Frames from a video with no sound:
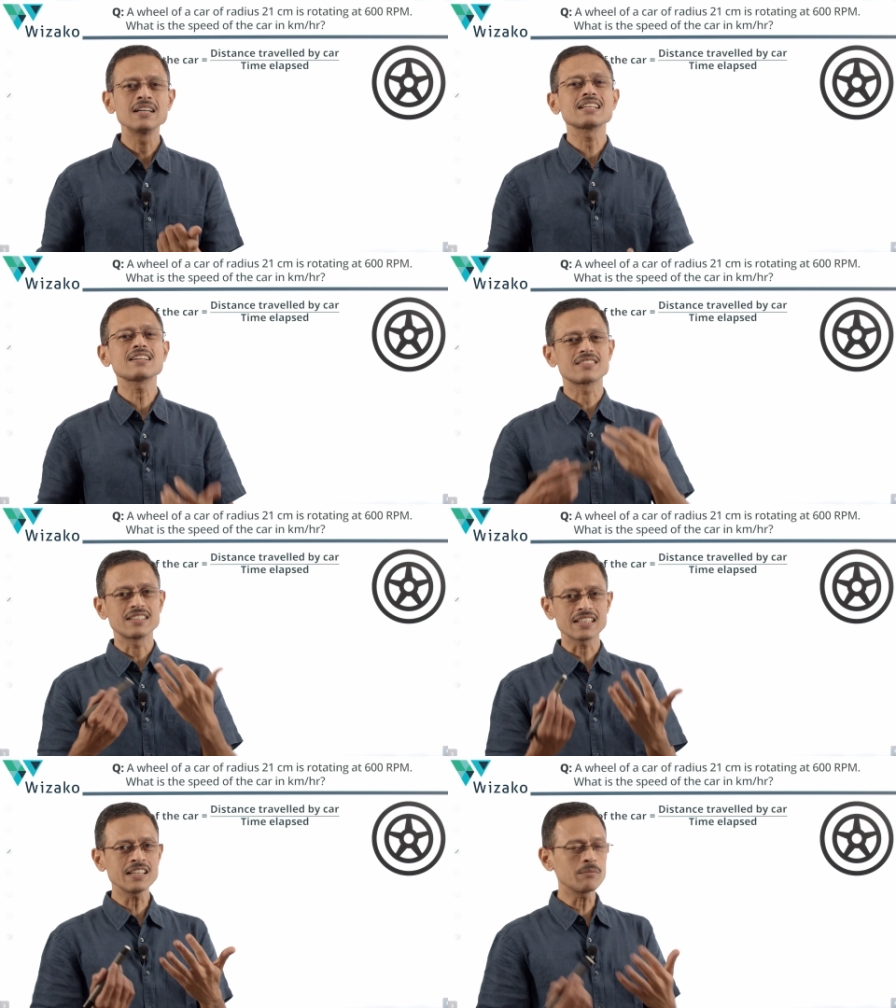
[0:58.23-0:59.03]
That is
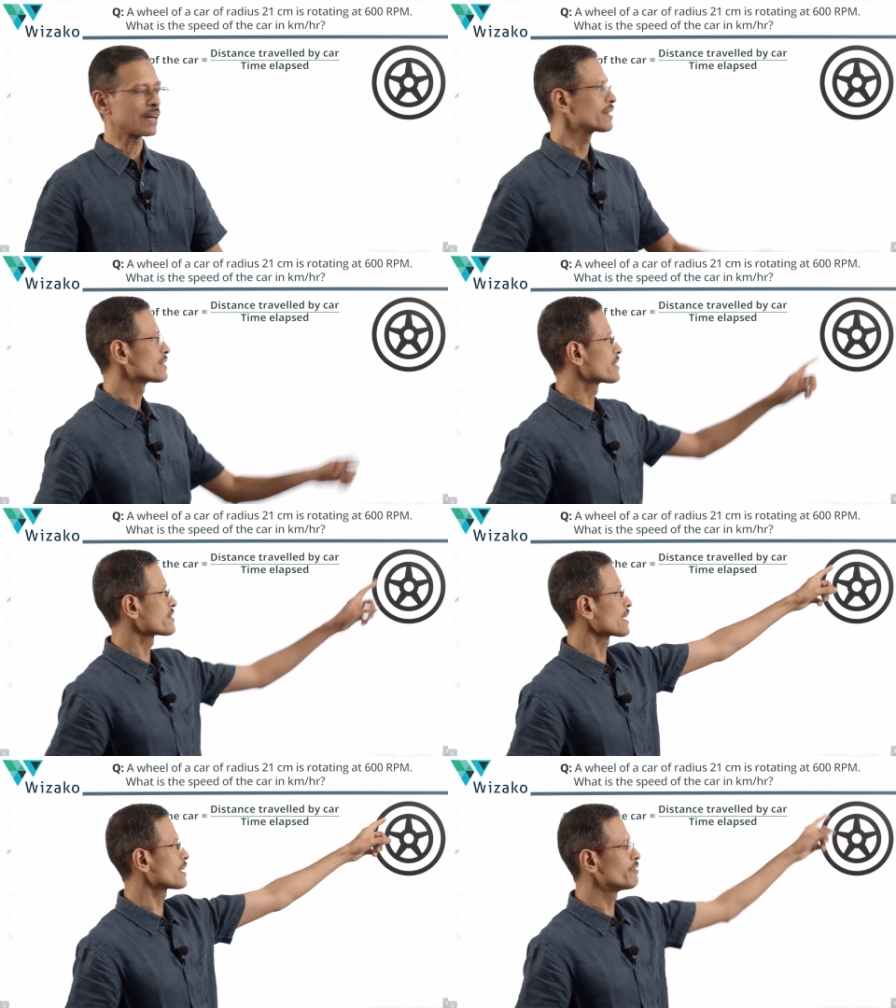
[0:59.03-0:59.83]
nothing but the
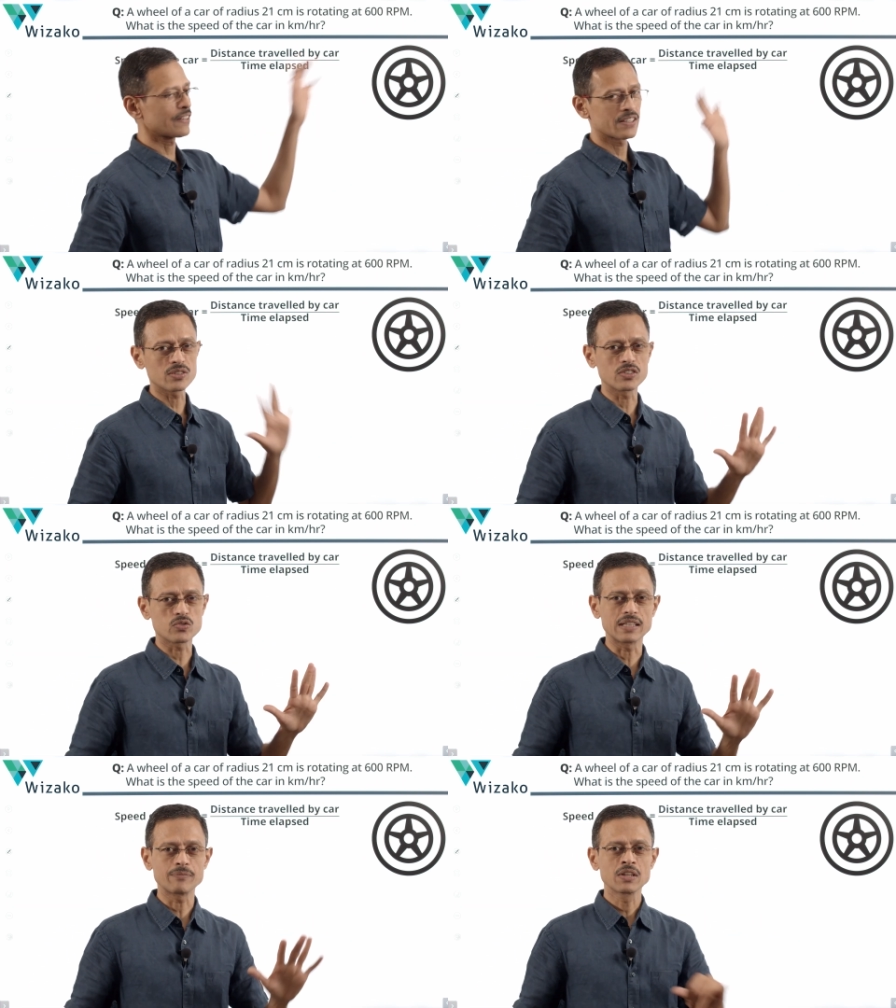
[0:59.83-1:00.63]
circumference of this
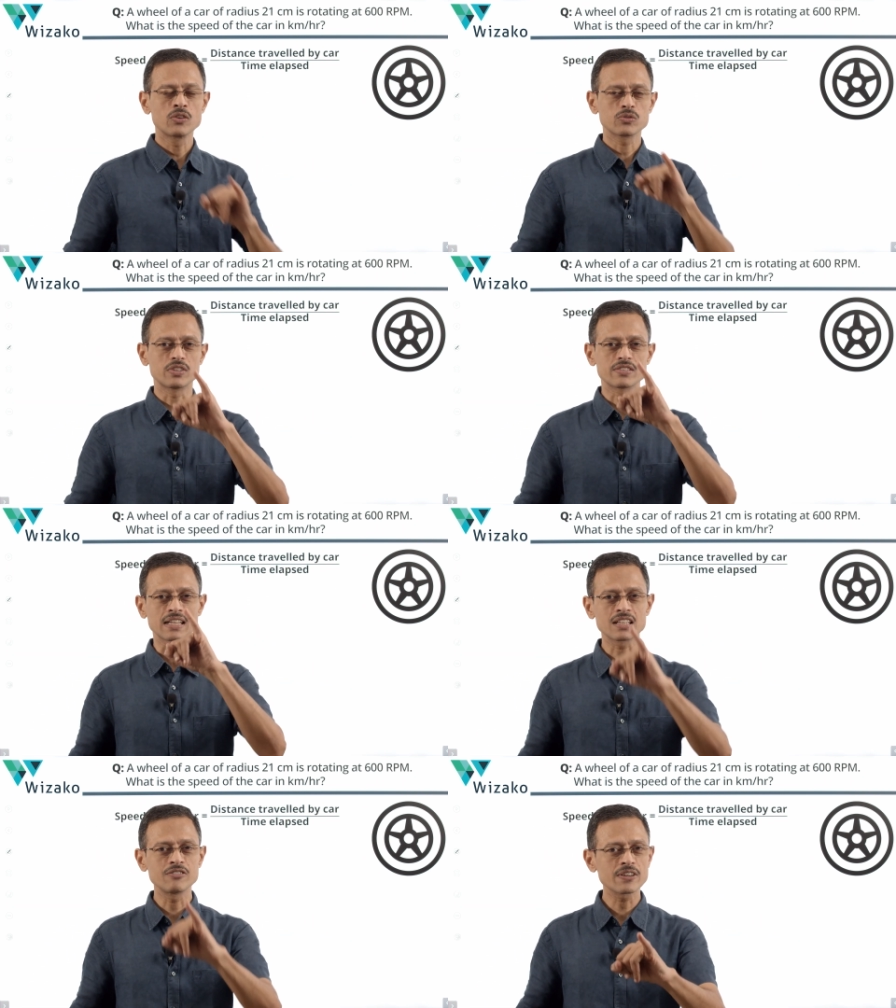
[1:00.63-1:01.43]
wheel. So the
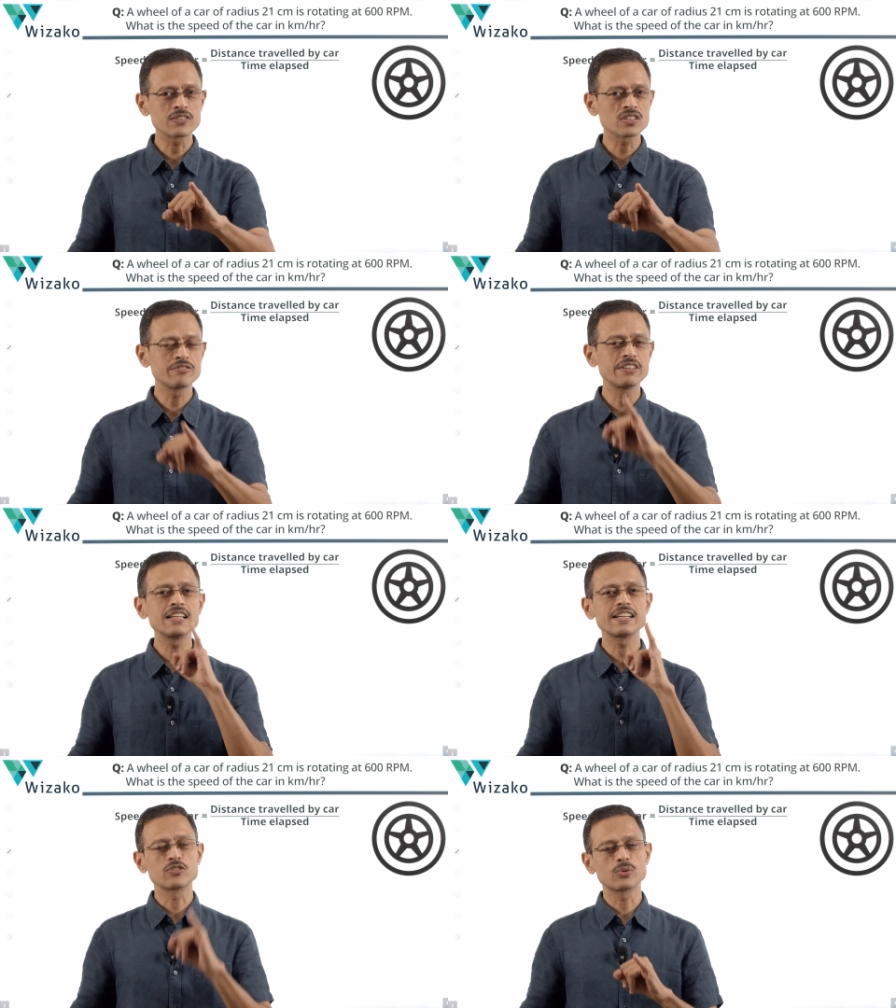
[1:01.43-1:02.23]
circumference of the wheel
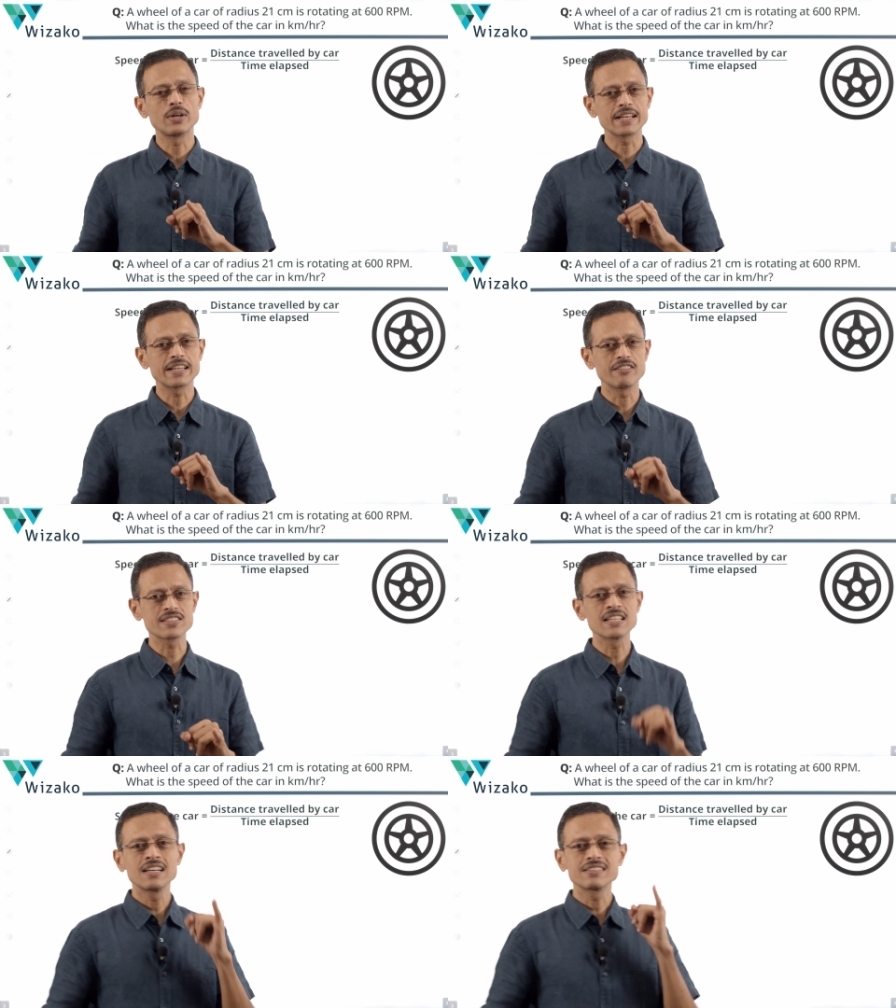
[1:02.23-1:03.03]
is going to give
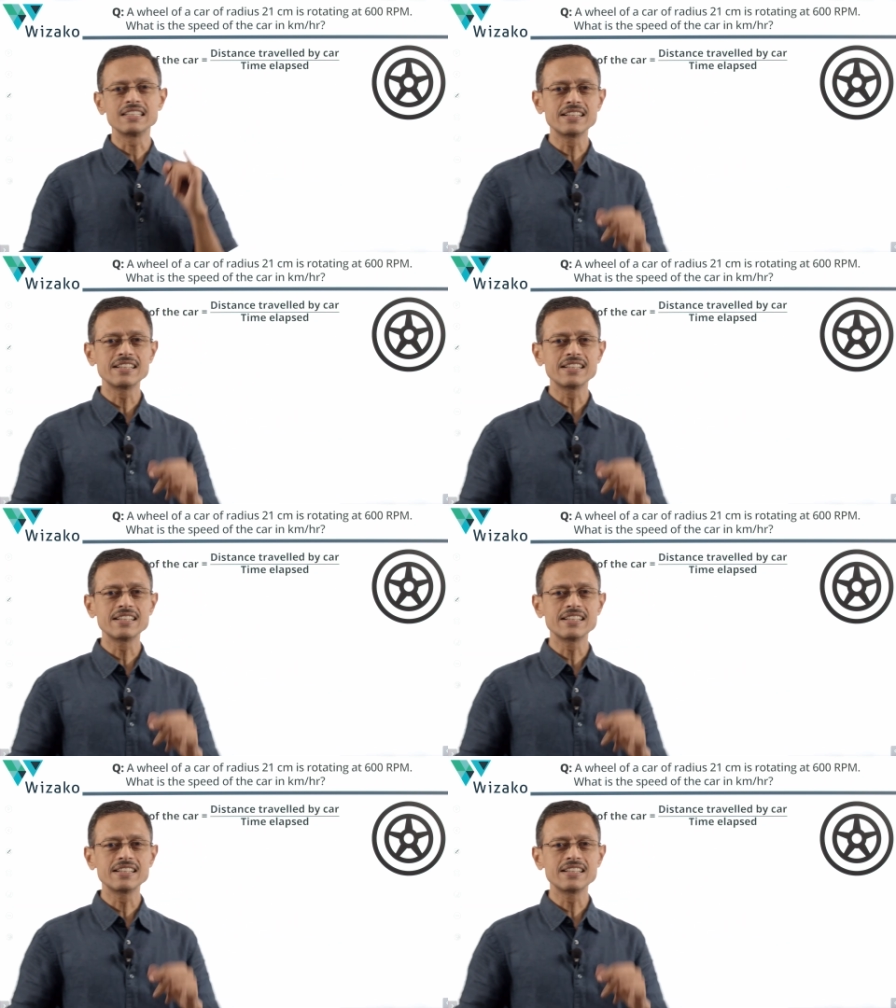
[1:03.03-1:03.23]
us the